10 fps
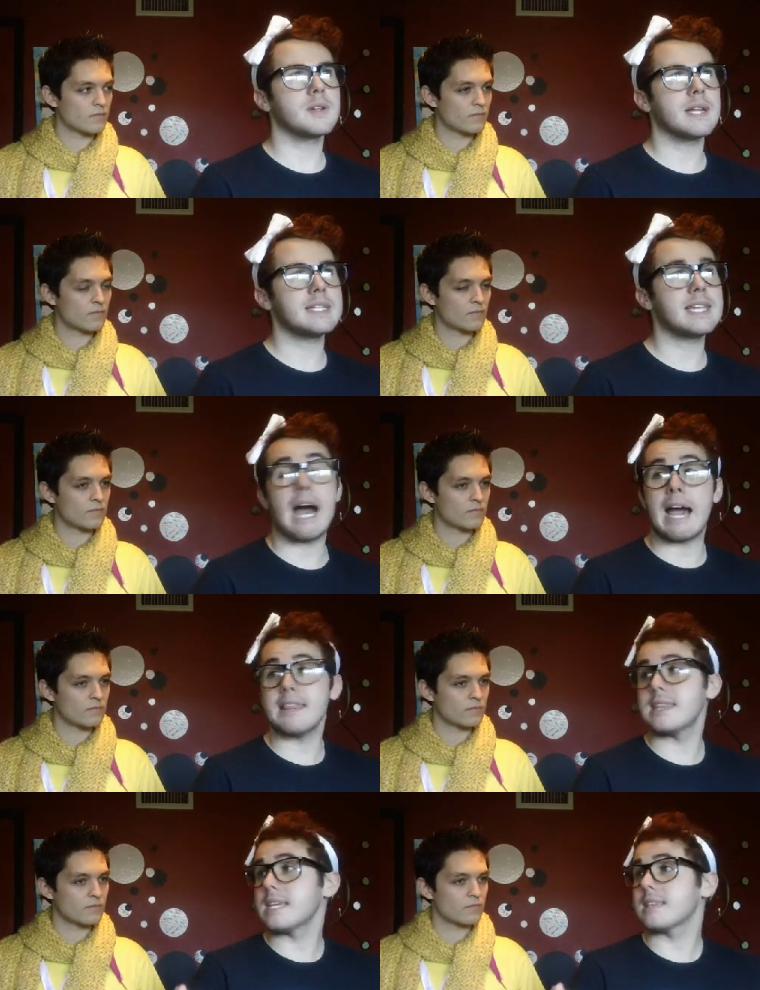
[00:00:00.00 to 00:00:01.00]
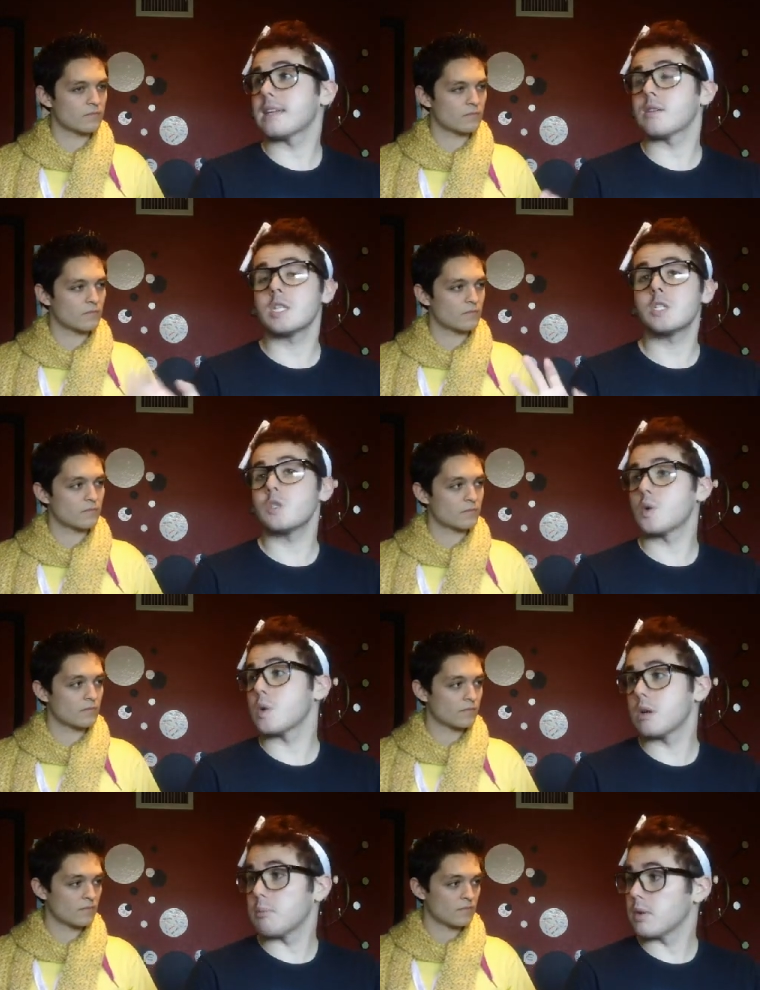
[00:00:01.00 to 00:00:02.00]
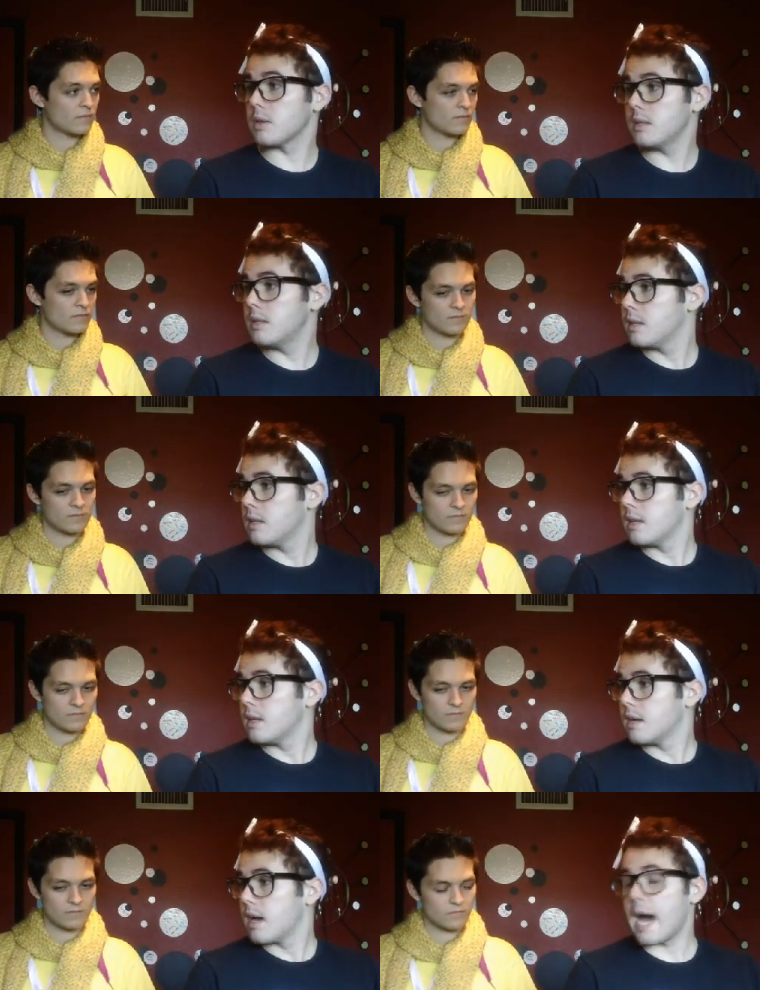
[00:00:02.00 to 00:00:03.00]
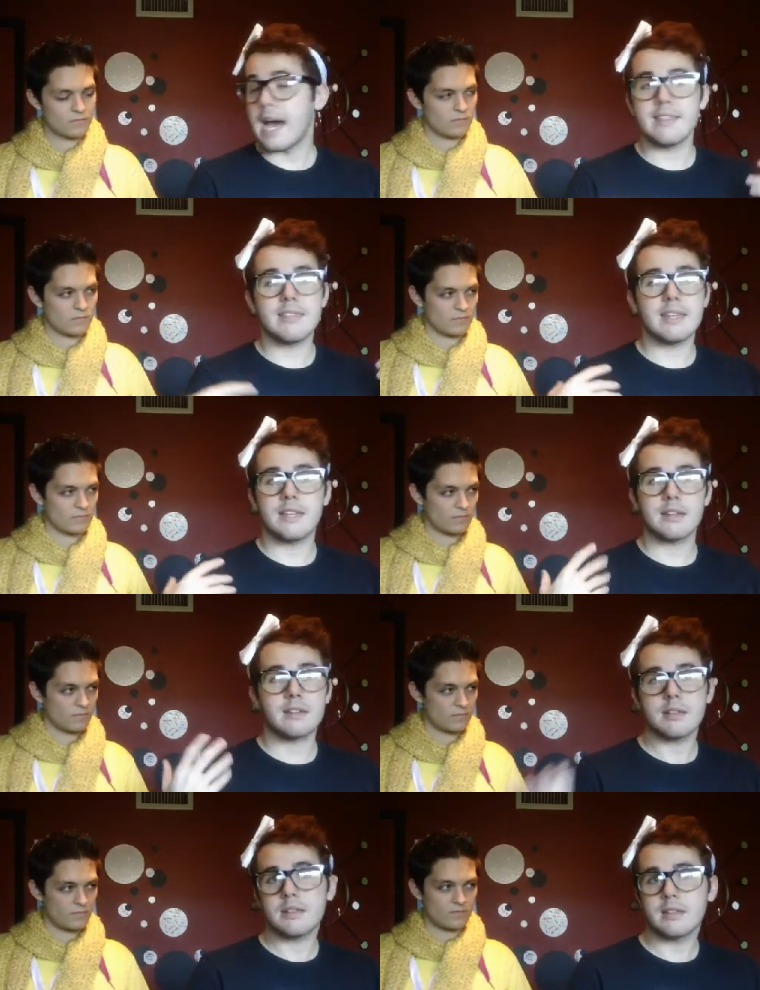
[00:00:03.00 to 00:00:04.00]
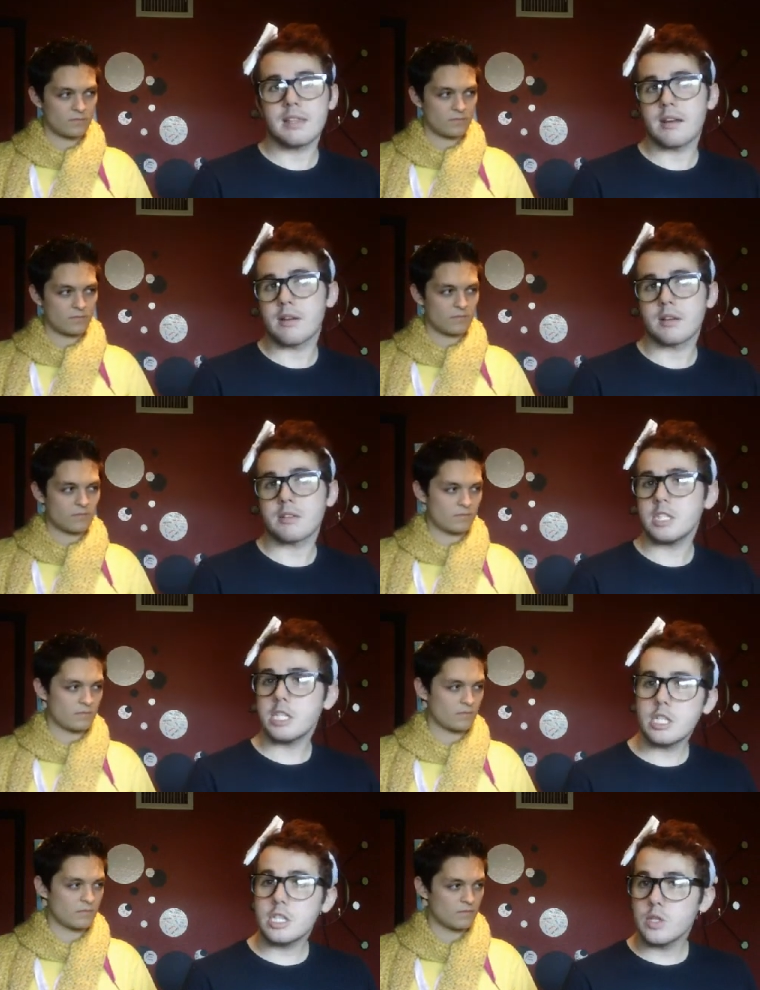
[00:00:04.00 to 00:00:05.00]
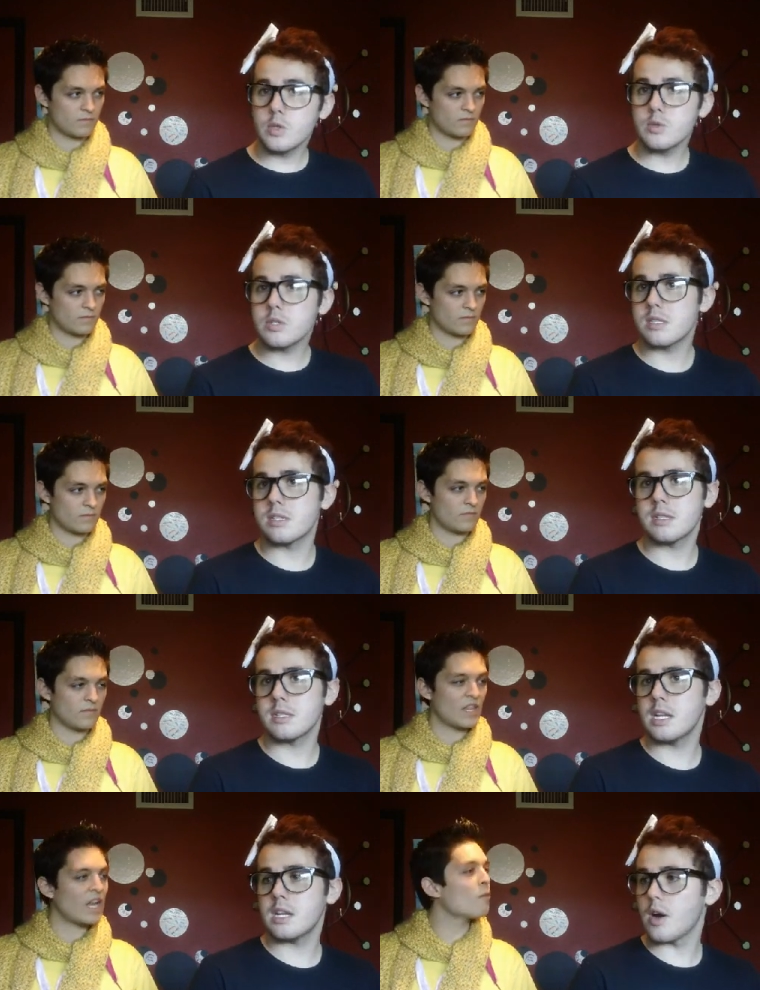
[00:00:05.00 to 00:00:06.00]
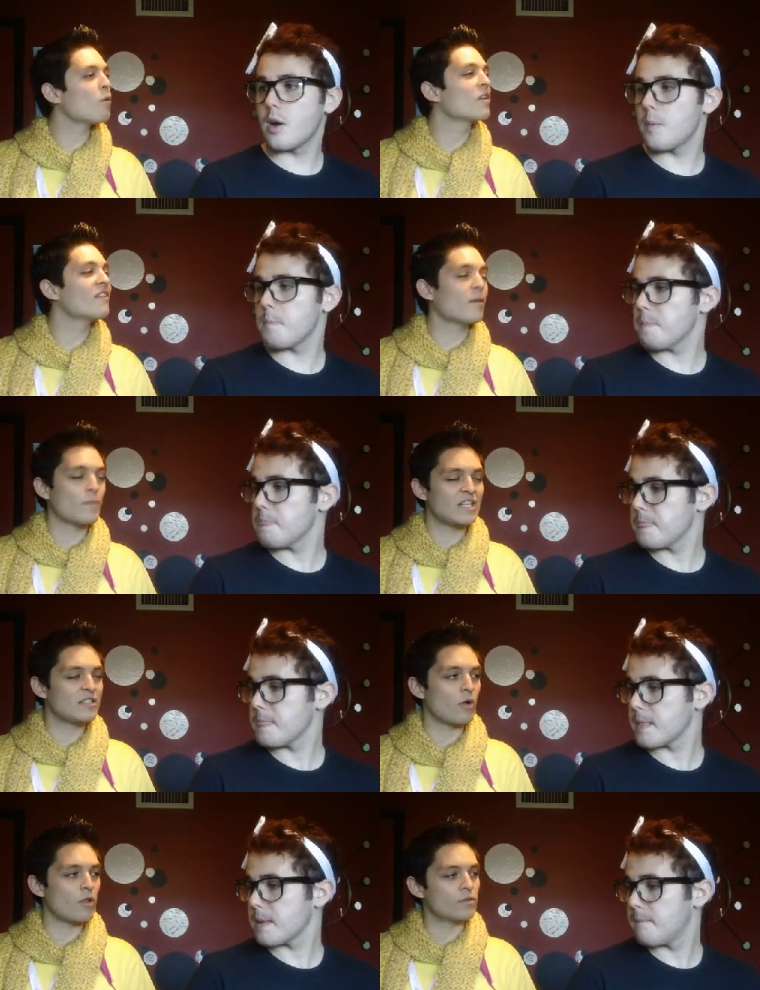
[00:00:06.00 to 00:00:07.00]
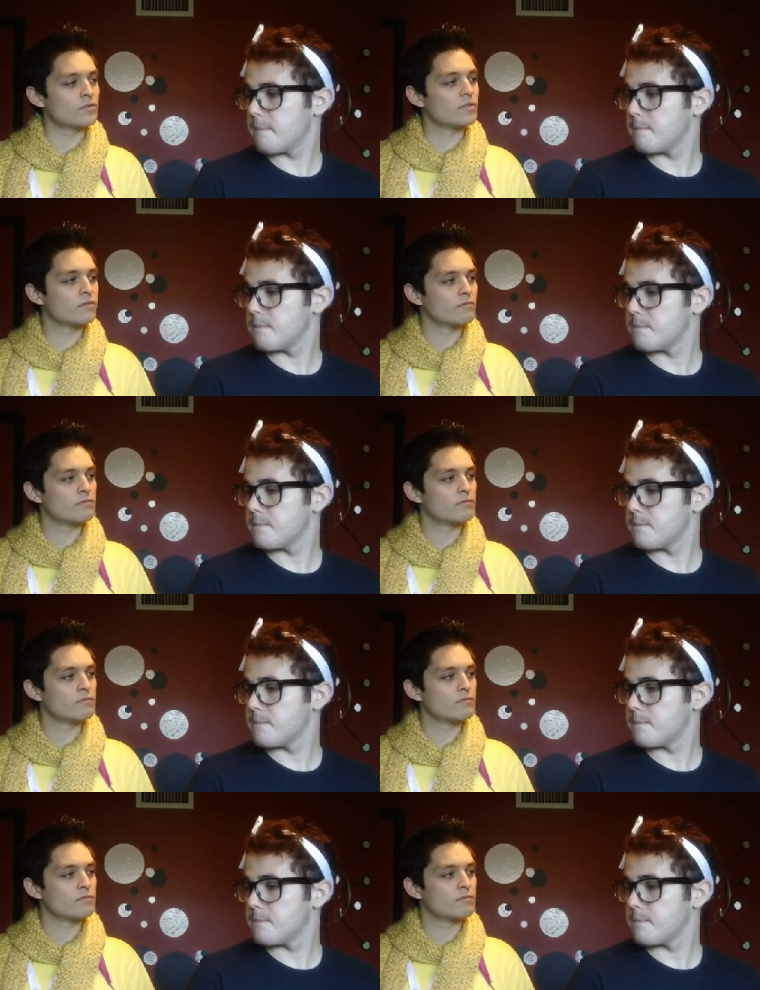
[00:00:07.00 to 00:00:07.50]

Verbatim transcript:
Speaker 1: a good idea. I think they're adorable. I think they're cute.
Speaker 2: You know? Then I won't give them any solos.